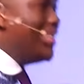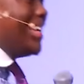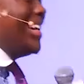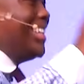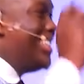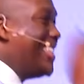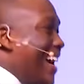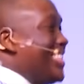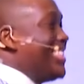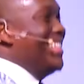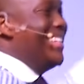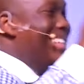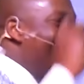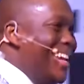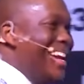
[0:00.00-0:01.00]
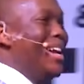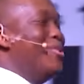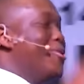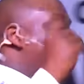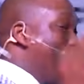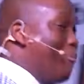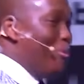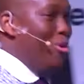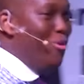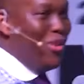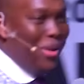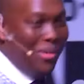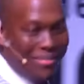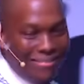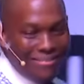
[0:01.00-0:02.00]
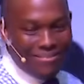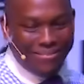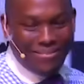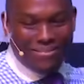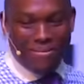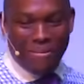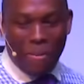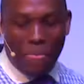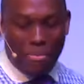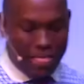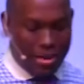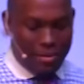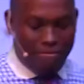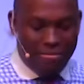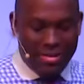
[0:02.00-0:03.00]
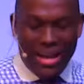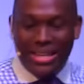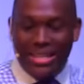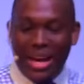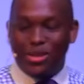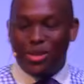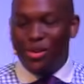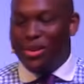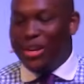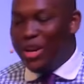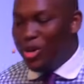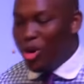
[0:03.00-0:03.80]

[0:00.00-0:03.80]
It doesn't need your approval. It doesn't need your